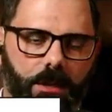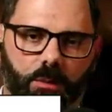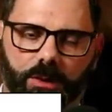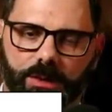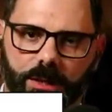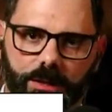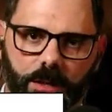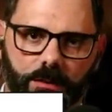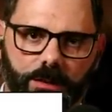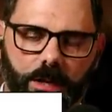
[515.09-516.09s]
Doug Wilson
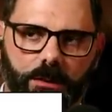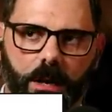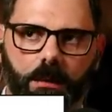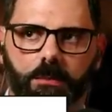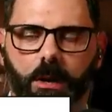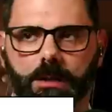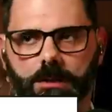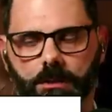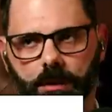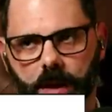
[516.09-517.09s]
has never said that. Brian
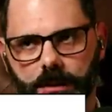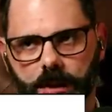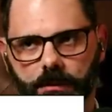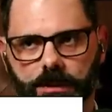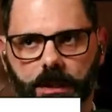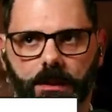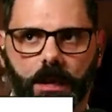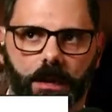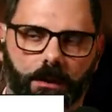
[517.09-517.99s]
Sauvay has never said that.